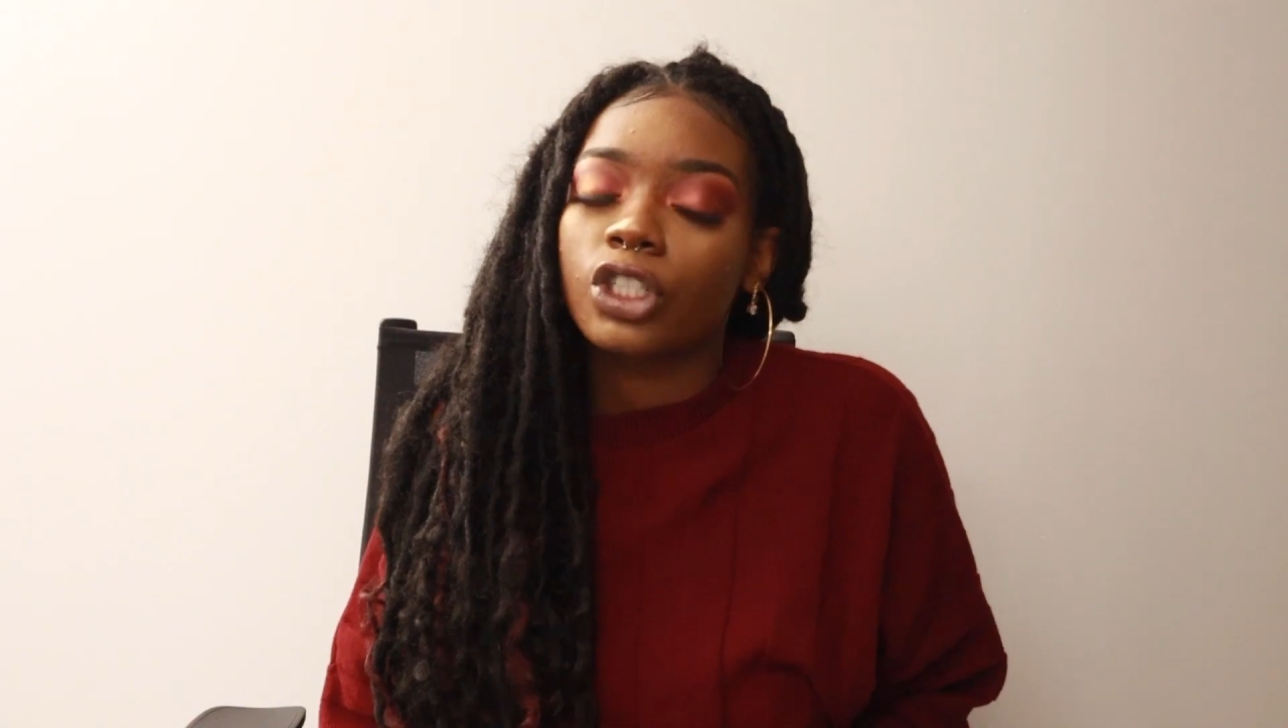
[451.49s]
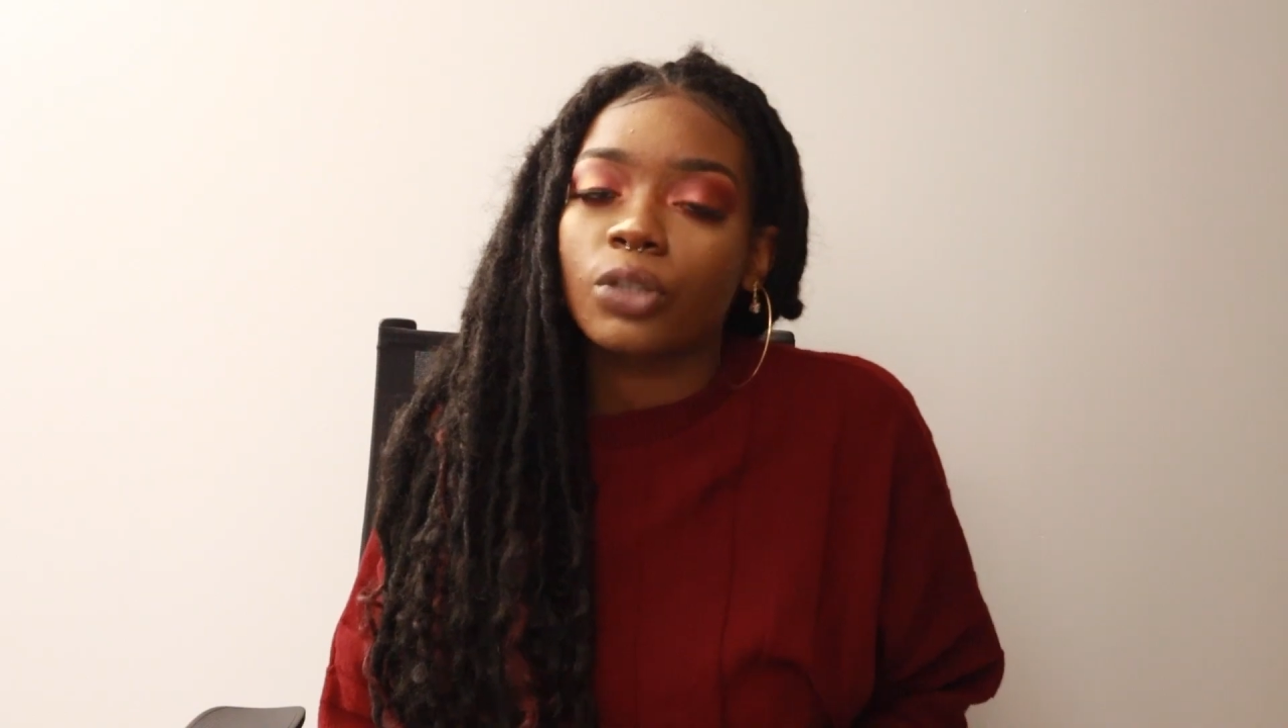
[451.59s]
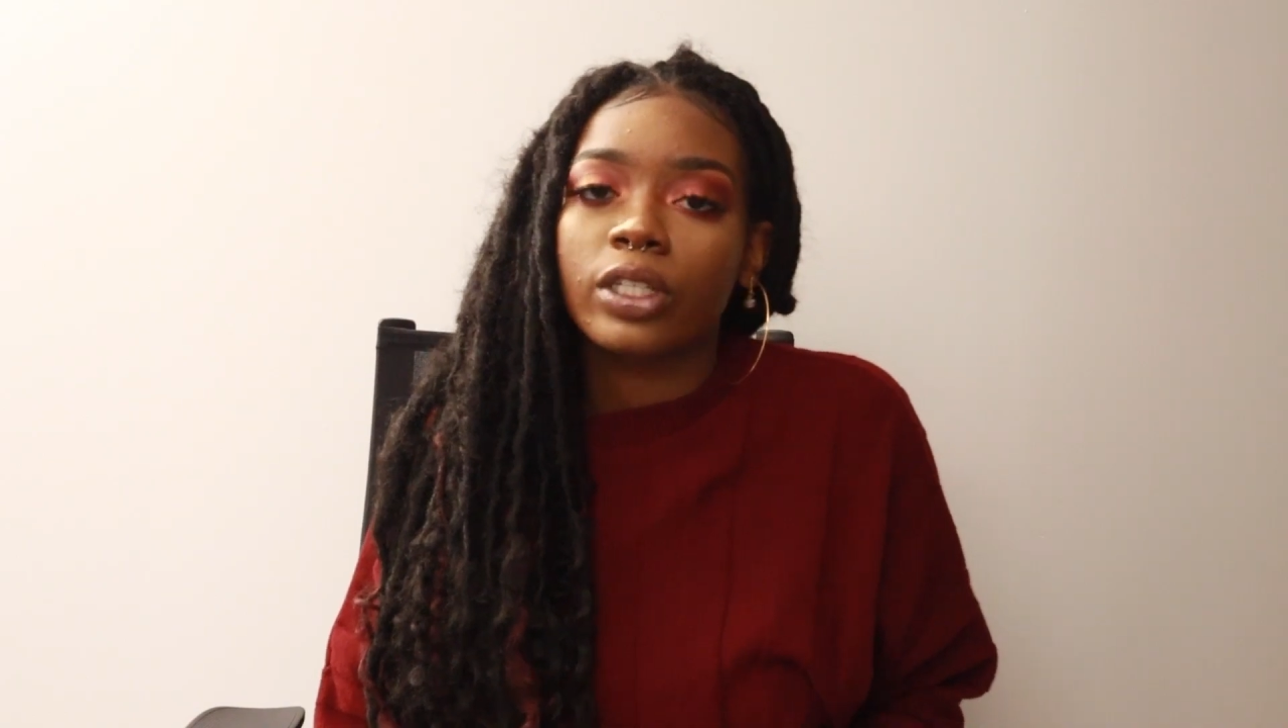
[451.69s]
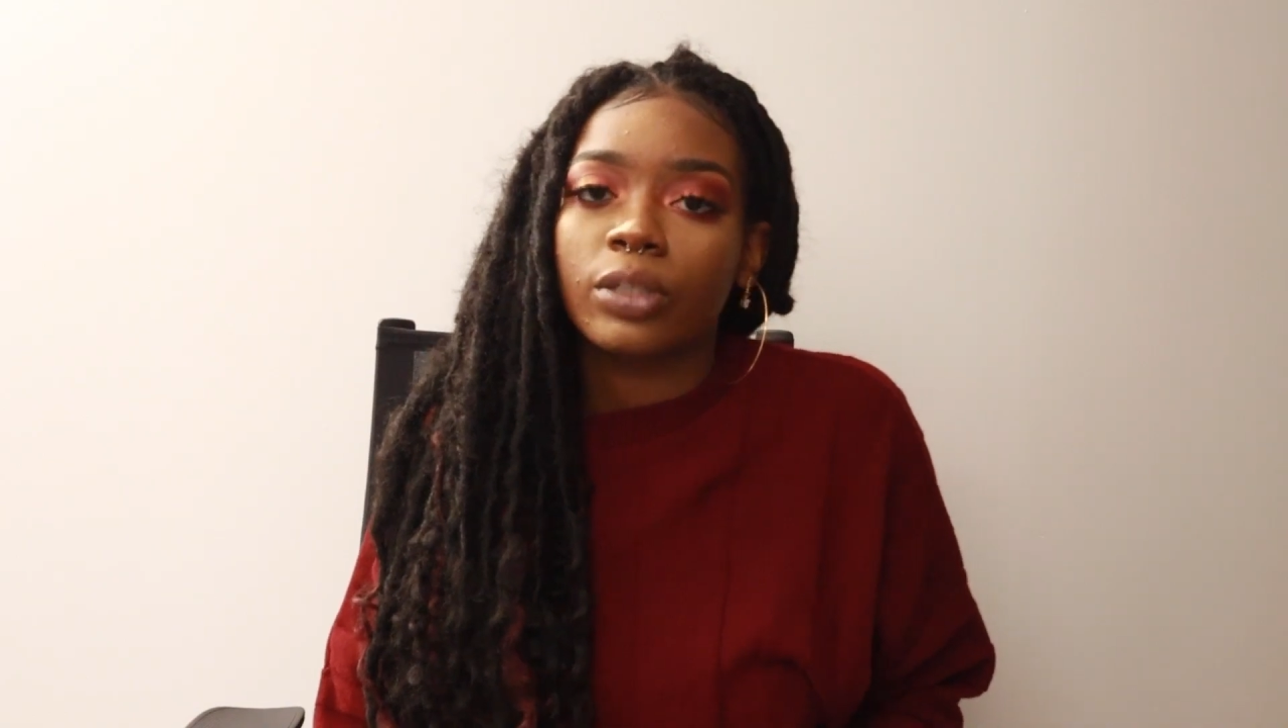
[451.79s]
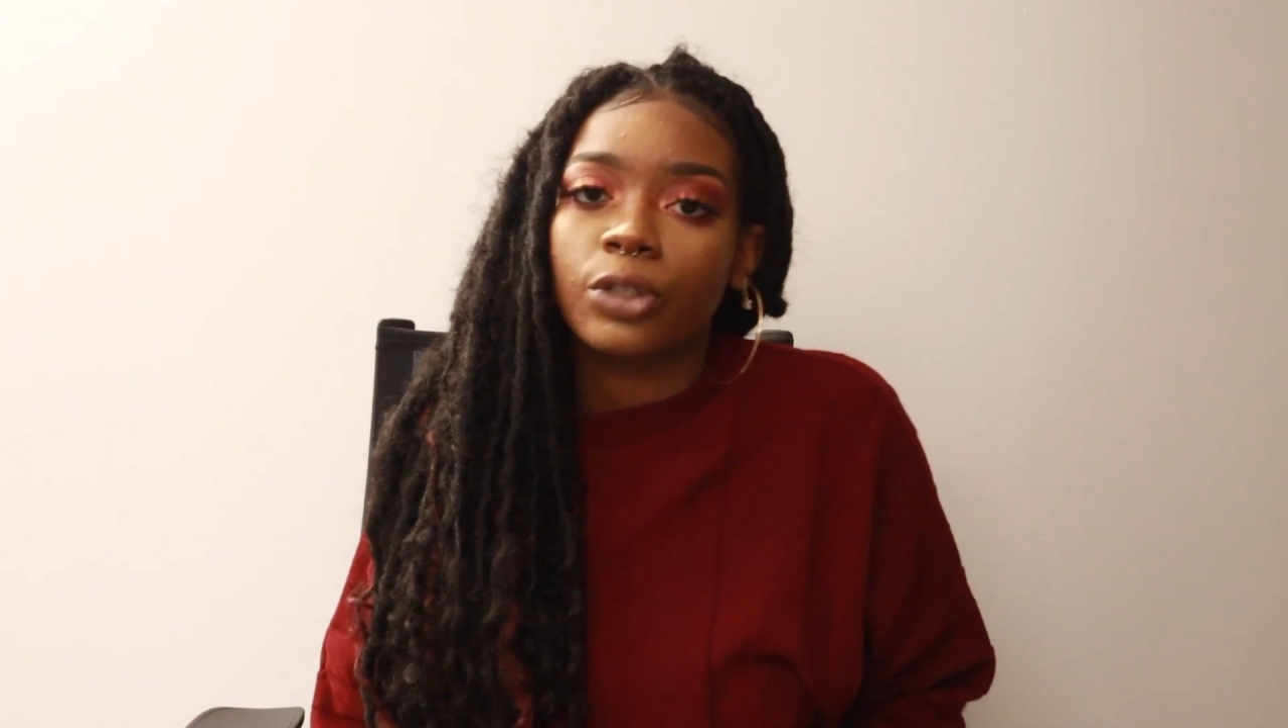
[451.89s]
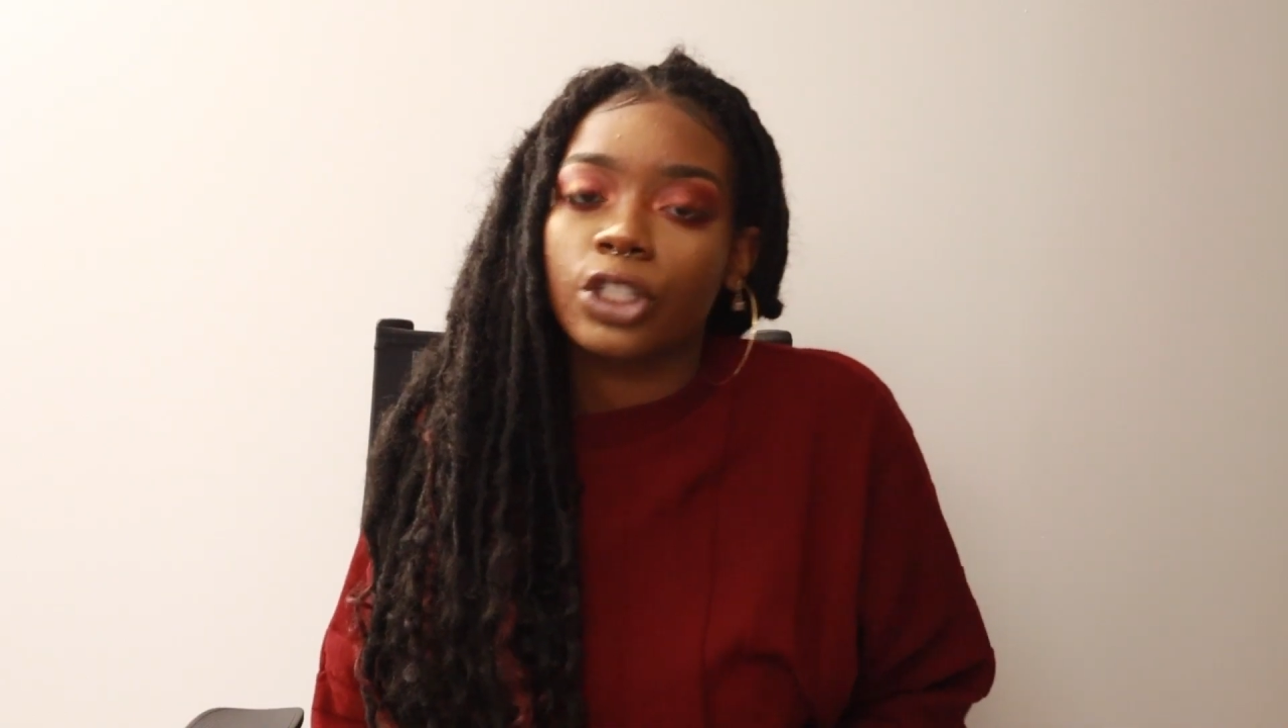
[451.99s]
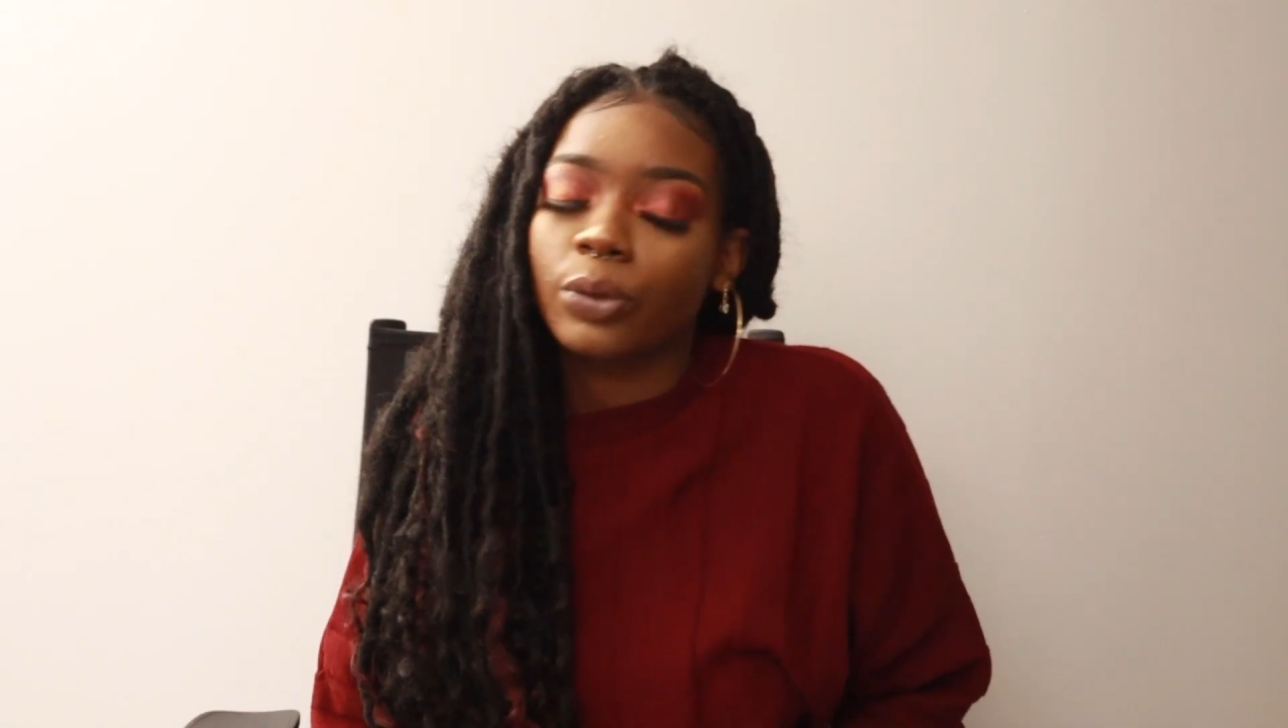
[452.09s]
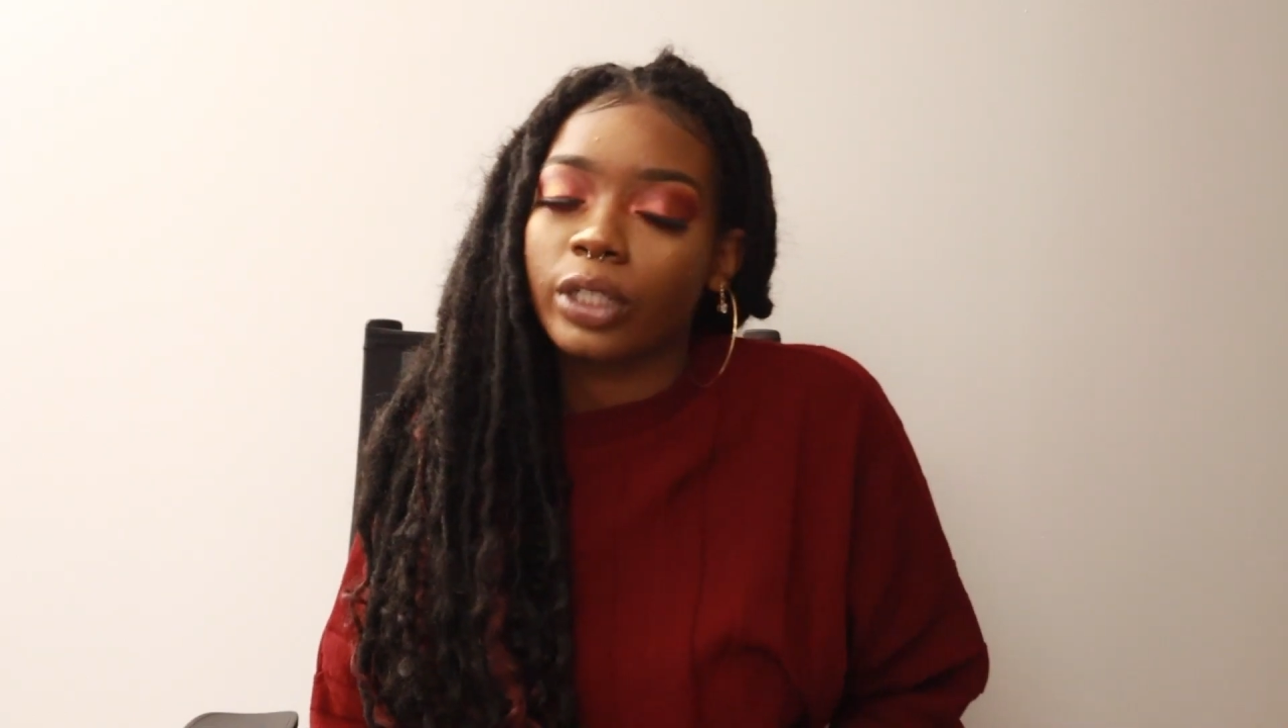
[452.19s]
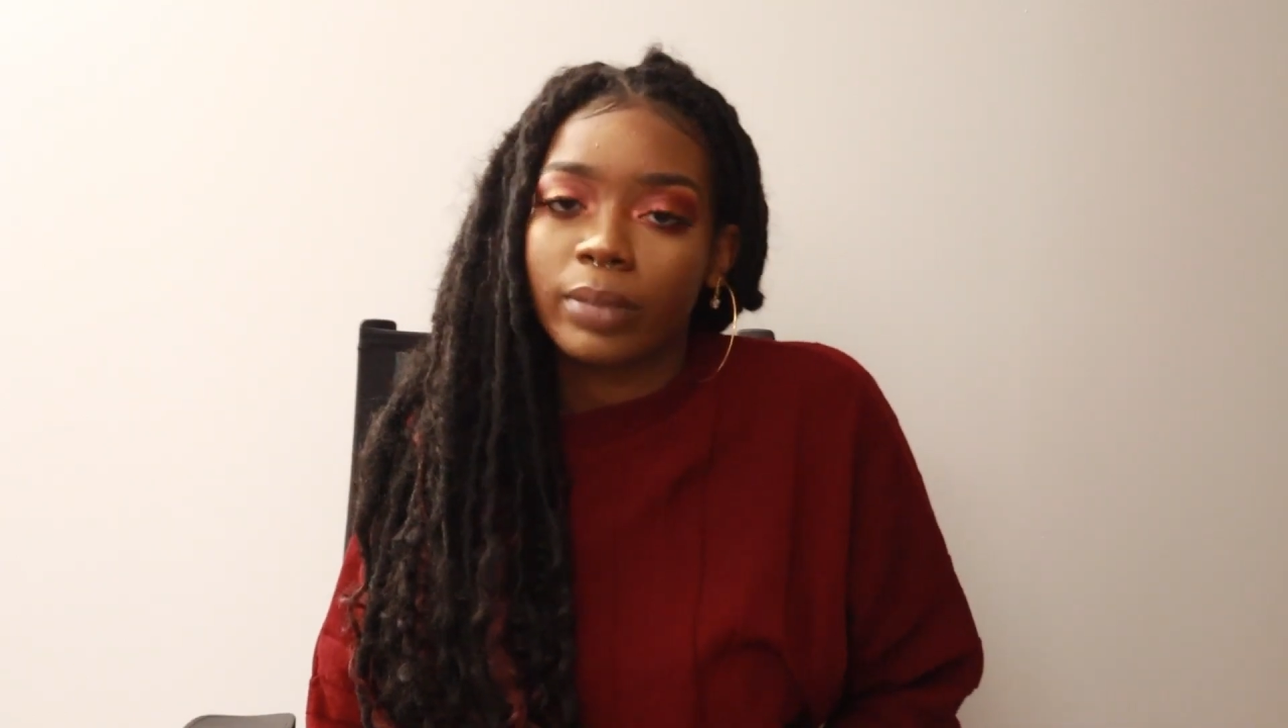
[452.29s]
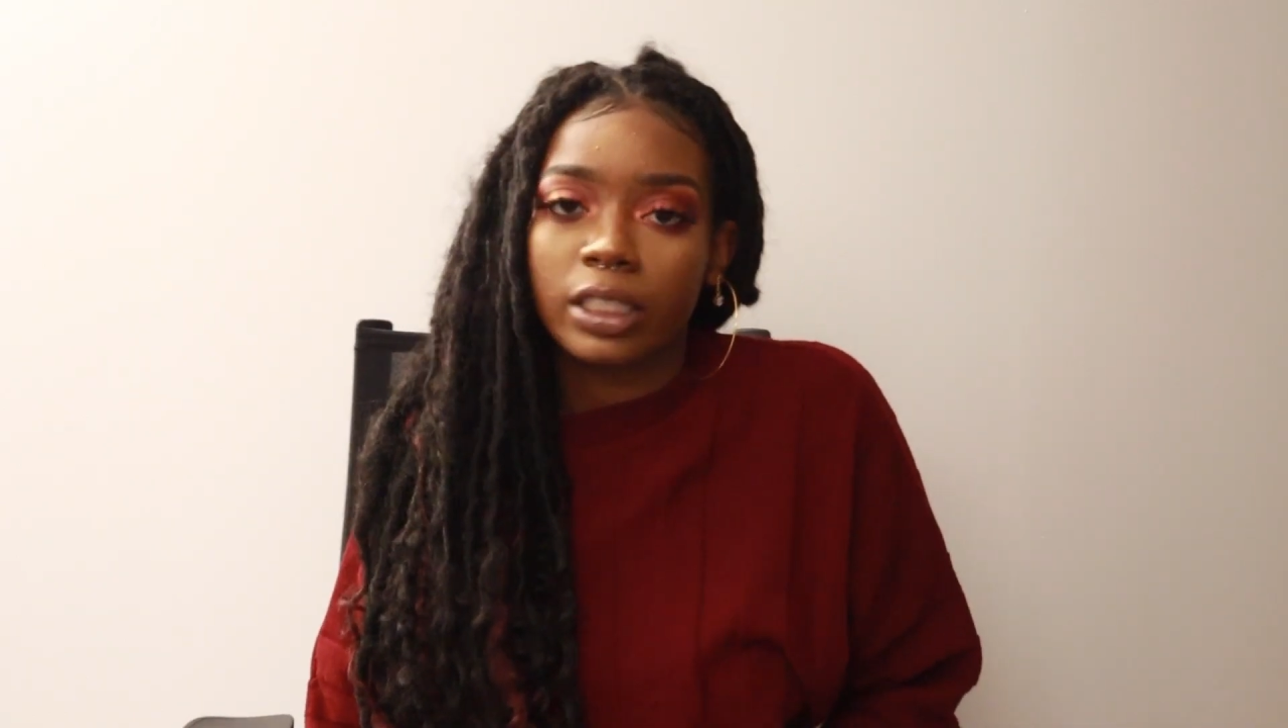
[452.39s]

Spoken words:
she wouldn't